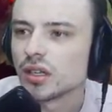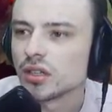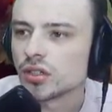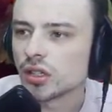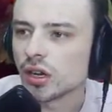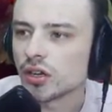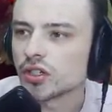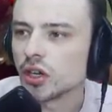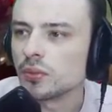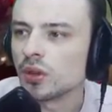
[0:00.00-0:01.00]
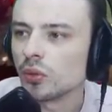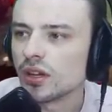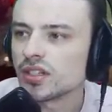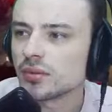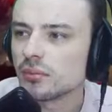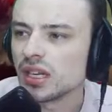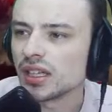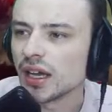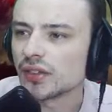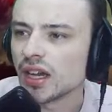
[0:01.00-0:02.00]
So the card showed me once many
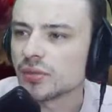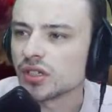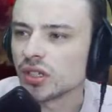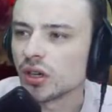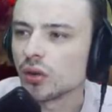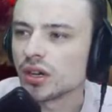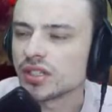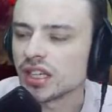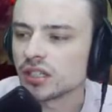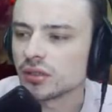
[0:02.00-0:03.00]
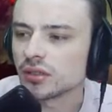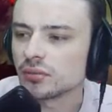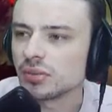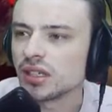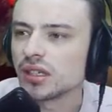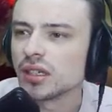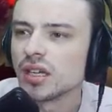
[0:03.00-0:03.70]
lifetimes ago, or as yet to be.